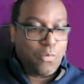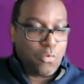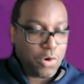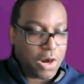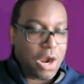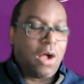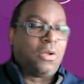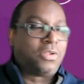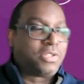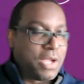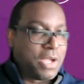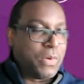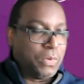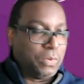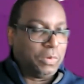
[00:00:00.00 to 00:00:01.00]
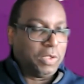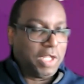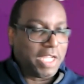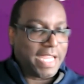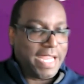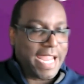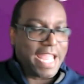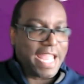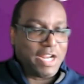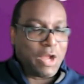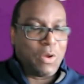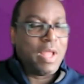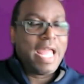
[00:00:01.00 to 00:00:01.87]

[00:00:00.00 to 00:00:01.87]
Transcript: we're also looking at,